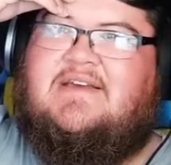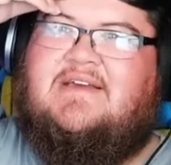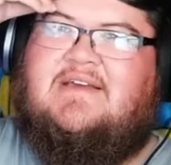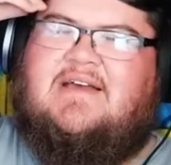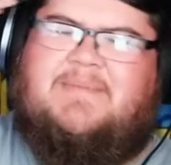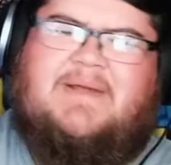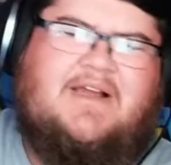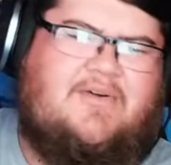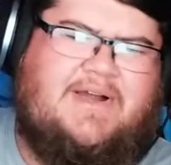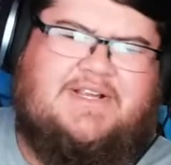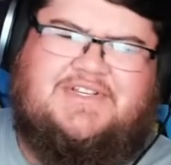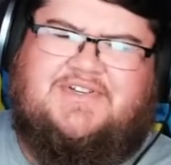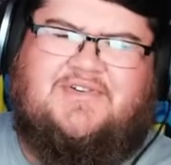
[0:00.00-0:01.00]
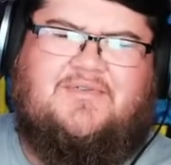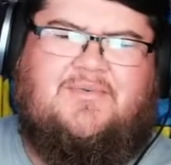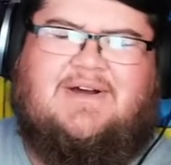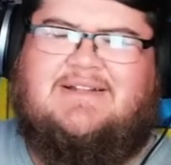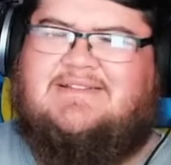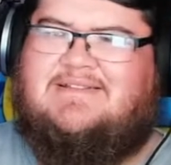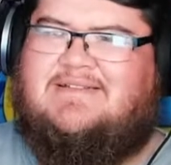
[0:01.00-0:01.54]
I'm not quite sure
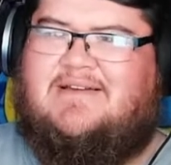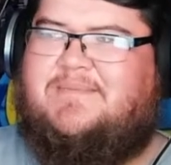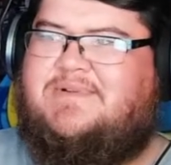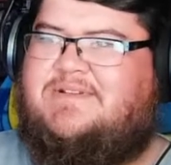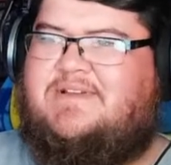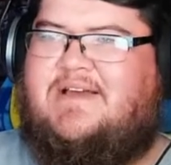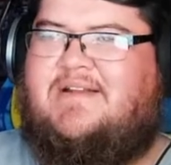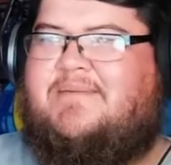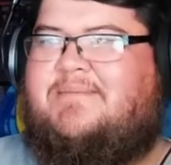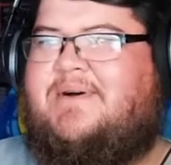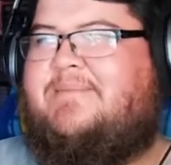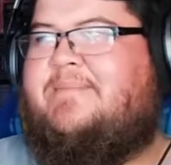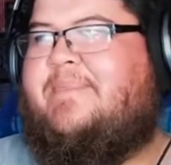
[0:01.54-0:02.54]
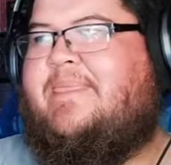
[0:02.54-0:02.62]
what, I'm a, uh, but